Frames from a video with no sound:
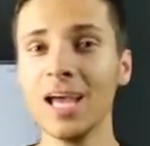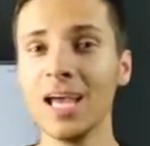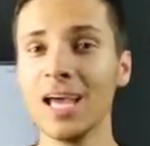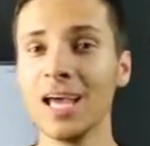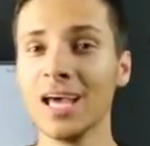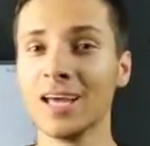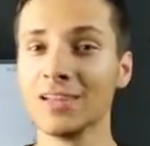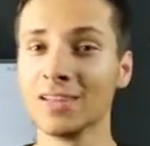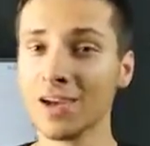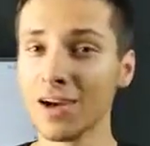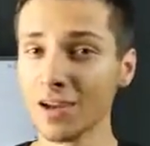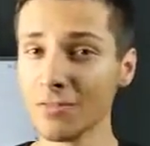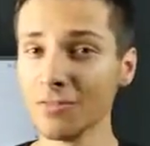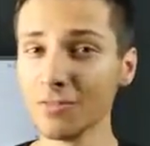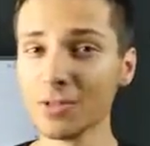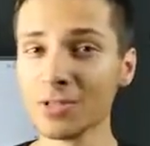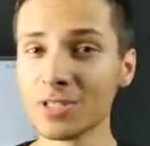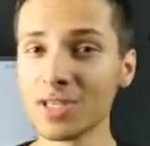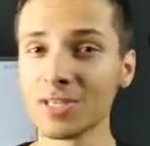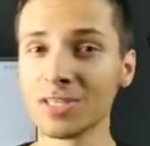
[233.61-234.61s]
and the
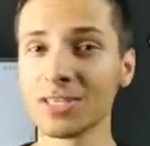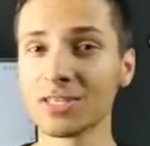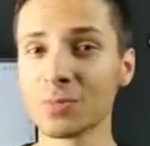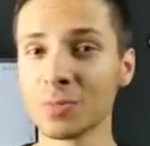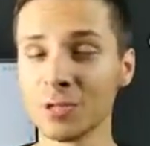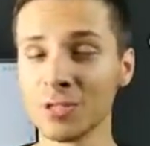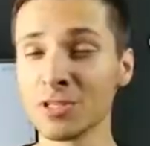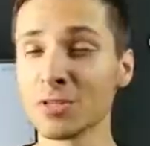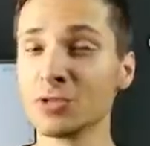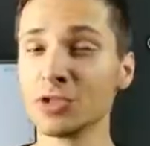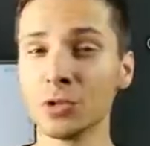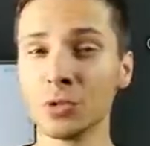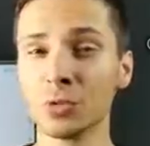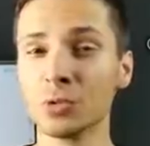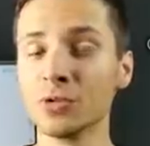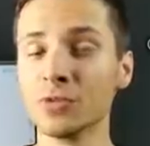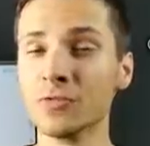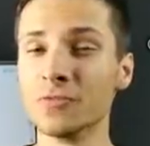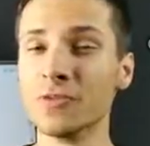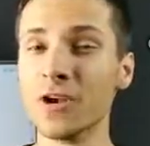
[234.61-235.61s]
iPhone 6s Plus I'm sure
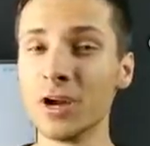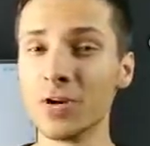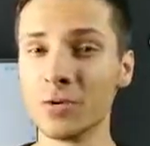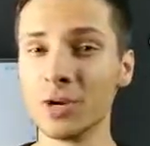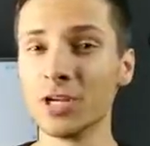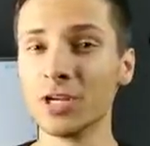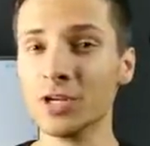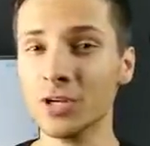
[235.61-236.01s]
will do very